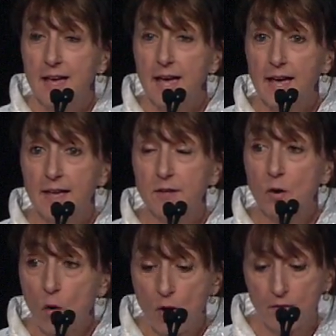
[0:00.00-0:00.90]
and
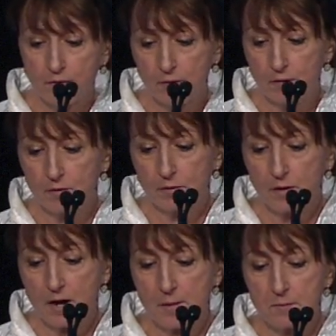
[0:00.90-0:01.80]
offer
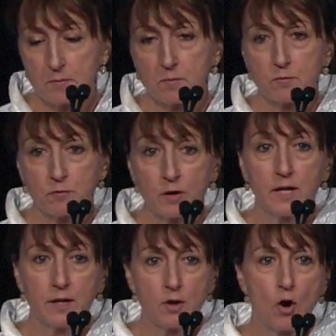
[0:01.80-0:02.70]

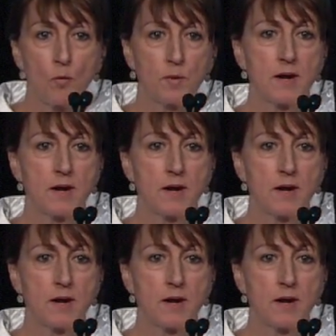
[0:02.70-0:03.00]
free open